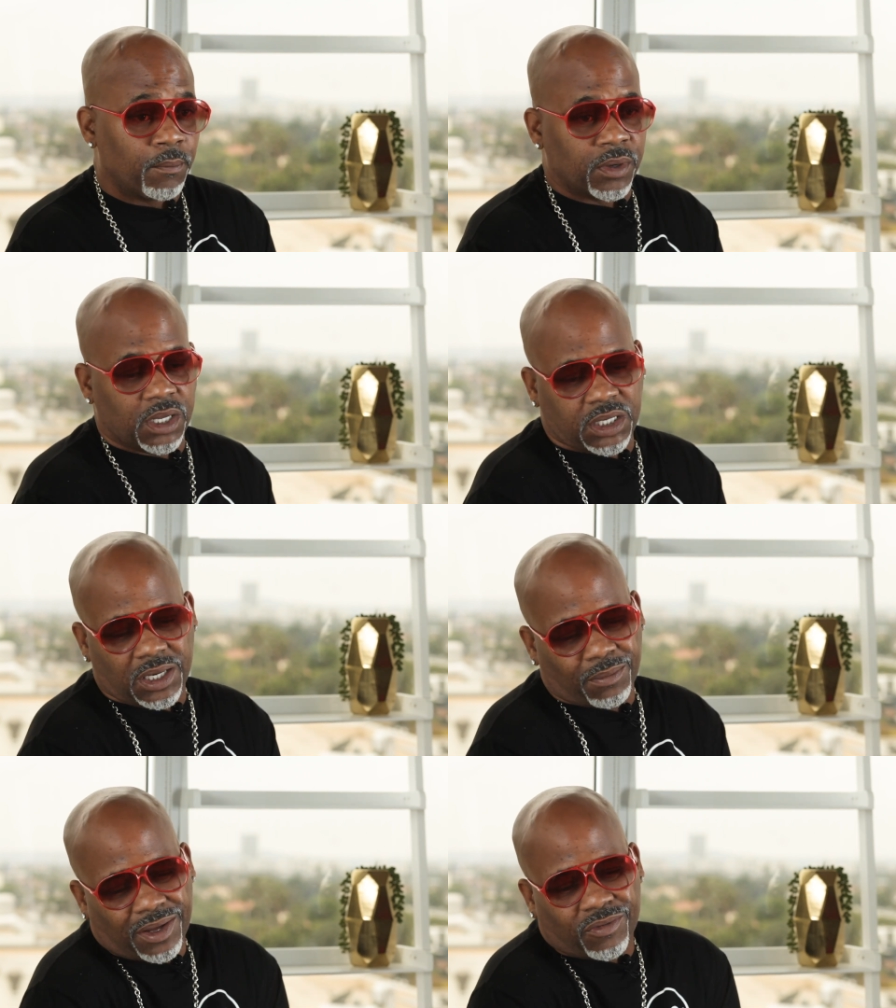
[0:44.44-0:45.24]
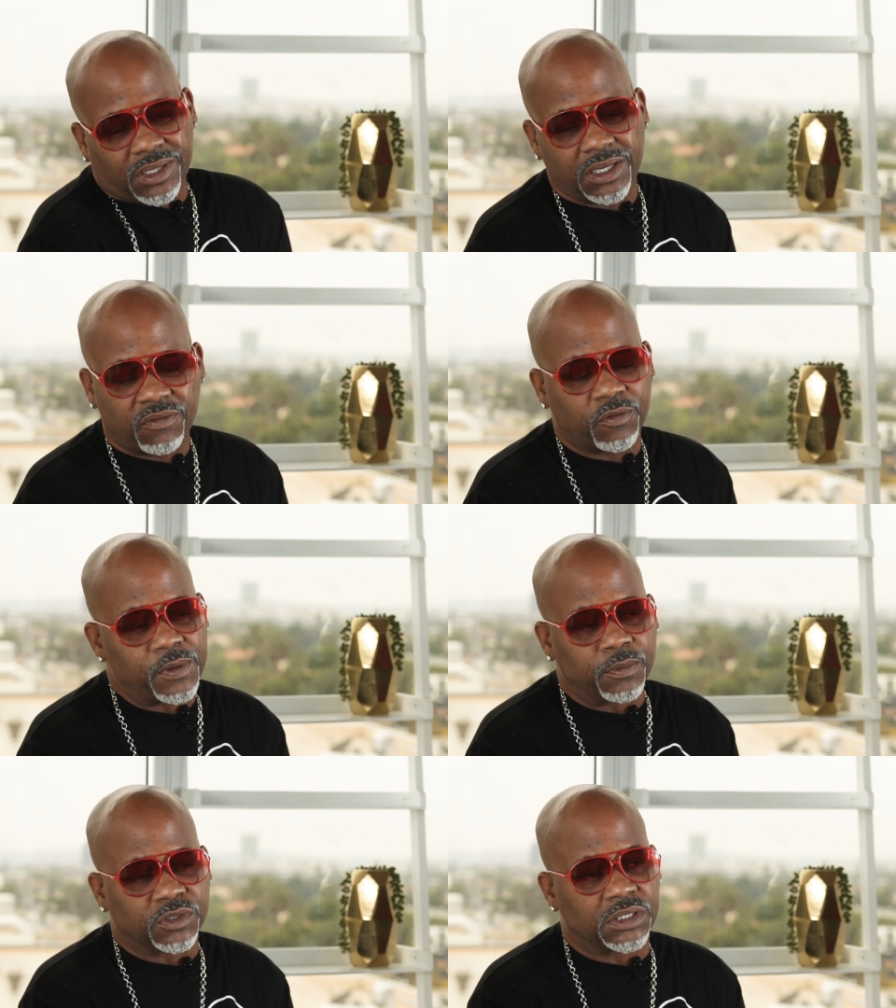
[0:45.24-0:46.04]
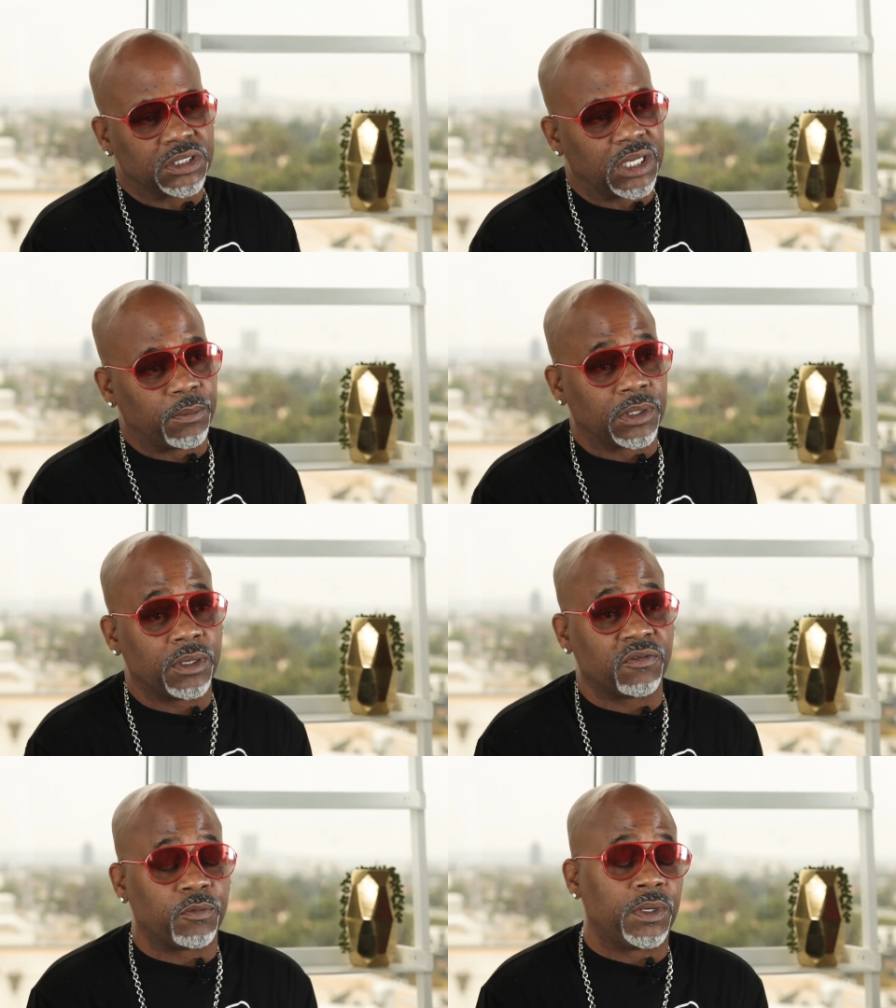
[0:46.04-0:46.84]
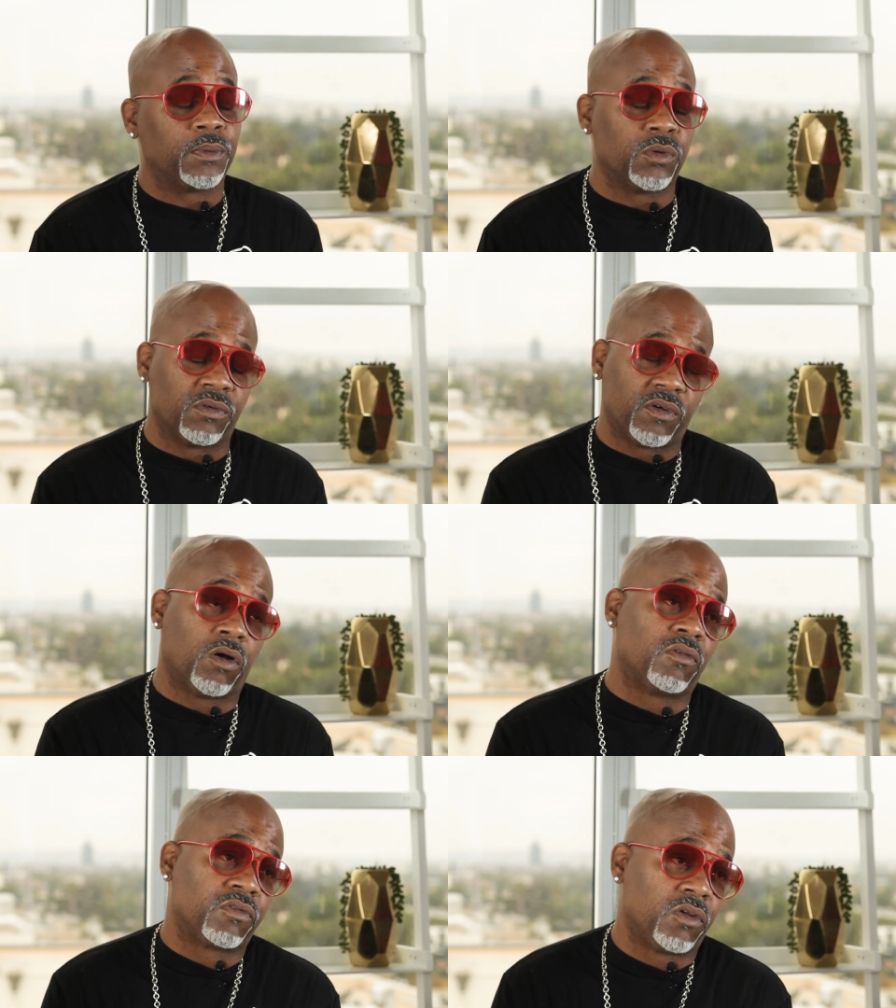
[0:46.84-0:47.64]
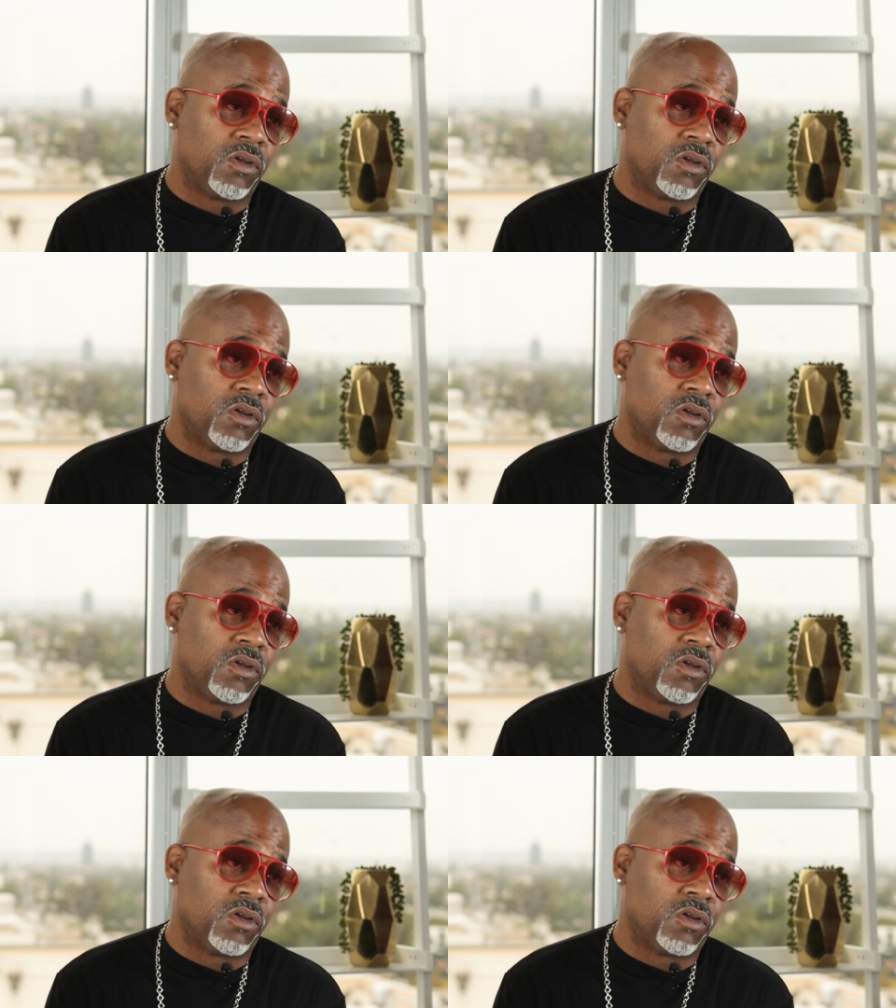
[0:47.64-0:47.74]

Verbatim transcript: but again, I'm not really here for people's entertainment. I'm here for people who evolve.